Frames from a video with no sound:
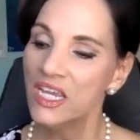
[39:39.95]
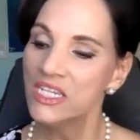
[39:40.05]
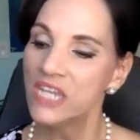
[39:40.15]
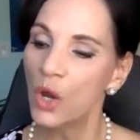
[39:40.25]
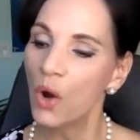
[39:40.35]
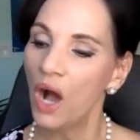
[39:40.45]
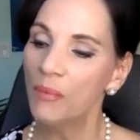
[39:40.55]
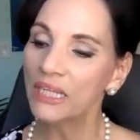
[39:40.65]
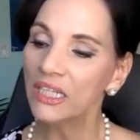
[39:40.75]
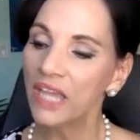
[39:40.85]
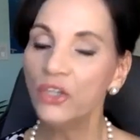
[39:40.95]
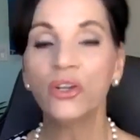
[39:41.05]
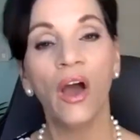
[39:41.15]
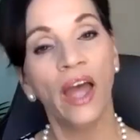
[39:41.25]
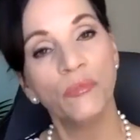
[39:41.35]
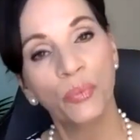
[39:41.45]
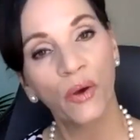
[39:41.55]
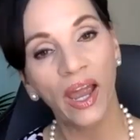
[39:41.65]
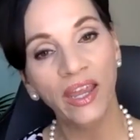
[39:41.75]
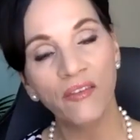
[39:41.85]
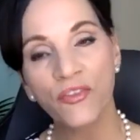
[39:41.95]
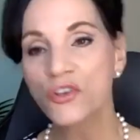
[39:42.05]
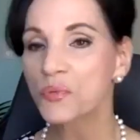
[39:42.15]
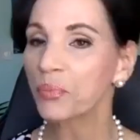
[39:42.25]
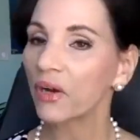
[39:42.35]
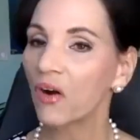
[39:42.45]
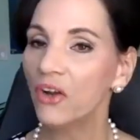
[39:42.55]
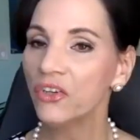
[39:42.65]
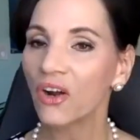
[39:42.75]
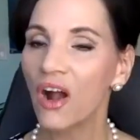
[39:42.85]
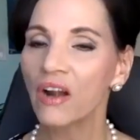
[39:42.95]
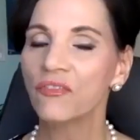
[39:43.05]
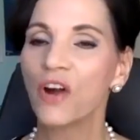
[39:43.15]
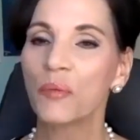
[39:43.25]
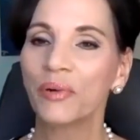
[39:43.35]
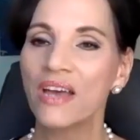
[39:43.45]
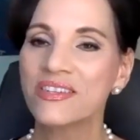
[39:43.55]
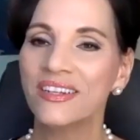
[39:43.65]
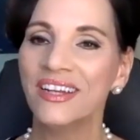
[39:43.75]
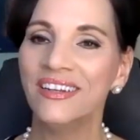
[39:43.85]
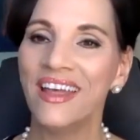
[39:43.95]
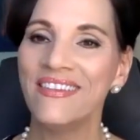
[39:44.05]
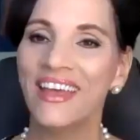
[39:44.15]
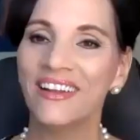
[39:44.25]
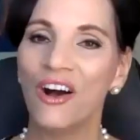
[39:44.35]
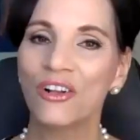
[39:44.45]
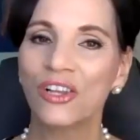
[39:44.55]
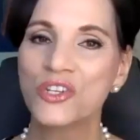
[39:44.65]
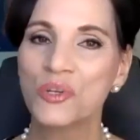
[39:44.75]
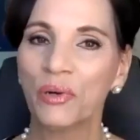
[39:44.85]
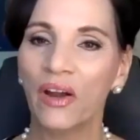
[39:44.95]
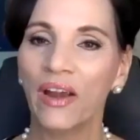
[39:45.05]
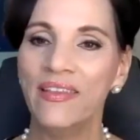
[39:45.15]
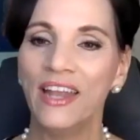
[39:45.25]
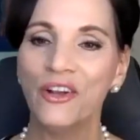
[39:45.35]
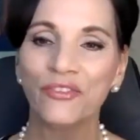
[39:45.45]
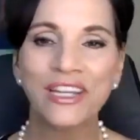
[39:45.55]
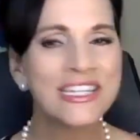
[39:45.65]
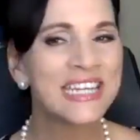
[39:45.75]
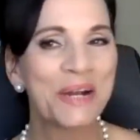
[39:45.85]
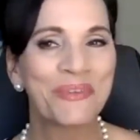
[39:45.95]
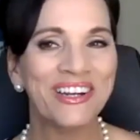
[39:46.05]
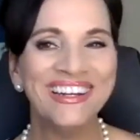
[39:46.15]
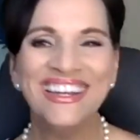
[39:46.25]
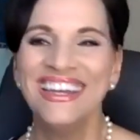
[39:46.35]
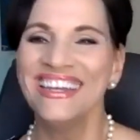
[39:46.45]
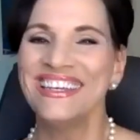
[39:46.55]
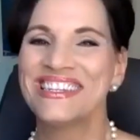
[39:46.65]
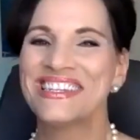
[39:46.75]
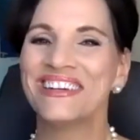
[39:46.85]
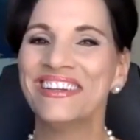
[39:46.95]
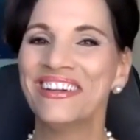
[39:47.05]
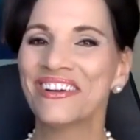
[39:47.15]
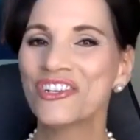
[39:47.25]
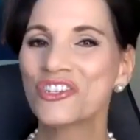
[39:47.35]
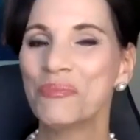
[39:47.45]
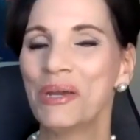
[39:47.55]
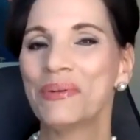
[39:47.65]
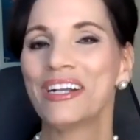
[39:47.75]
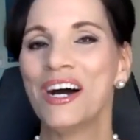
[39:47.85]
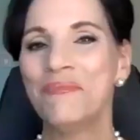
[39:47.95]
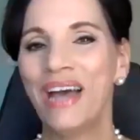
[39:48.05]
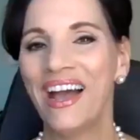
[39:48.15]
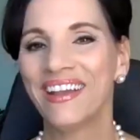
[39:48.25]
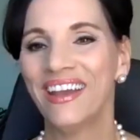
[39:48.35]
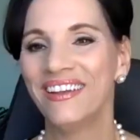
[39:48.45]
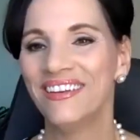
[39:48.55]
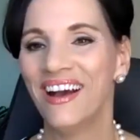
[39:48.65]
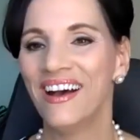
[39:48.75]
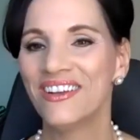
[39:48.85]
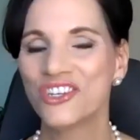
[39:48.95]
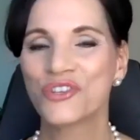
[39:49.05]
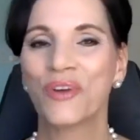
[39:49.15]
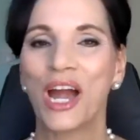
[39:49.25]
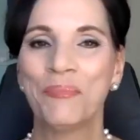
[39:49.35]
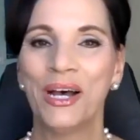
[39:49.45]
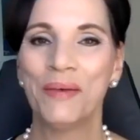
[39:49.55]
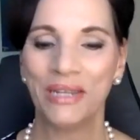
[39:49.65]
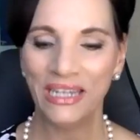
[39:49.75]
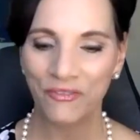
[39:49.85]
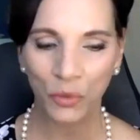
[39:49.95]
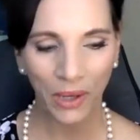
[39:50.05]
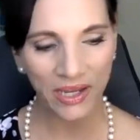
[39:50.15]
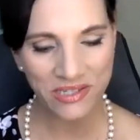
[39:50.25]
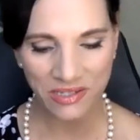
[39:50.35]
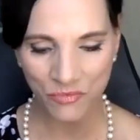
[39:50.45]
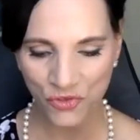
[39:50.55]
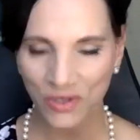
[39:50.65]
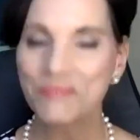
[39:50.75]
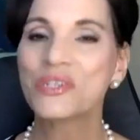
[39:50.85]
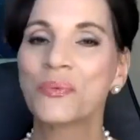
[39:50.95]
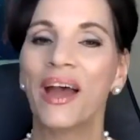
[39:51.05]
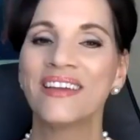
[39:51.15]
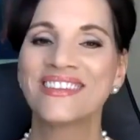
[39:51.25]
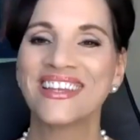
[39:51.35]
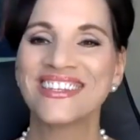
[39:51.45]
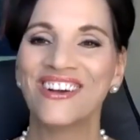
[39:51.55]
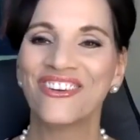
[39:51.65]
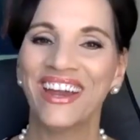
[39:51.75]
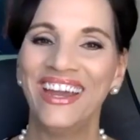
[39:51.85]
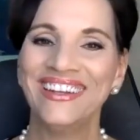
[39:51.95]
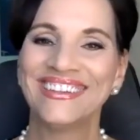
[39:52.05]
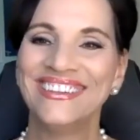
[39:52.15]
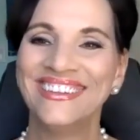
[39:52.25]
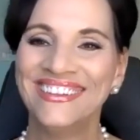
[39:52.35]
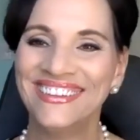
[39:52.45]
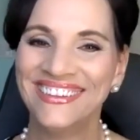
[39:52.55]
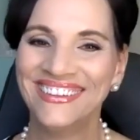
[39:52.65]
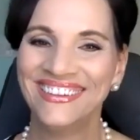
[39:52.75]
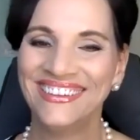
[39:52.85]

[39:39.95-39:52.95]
So I'm going to let you go ahead and pray if there's a prayer on your heart for our president, and then I'll close in prayer. And then hopefully Tamara is still here and she'll be able to come back and uh, just wrap up and give away some Trump swags. That sound great? That sounds great.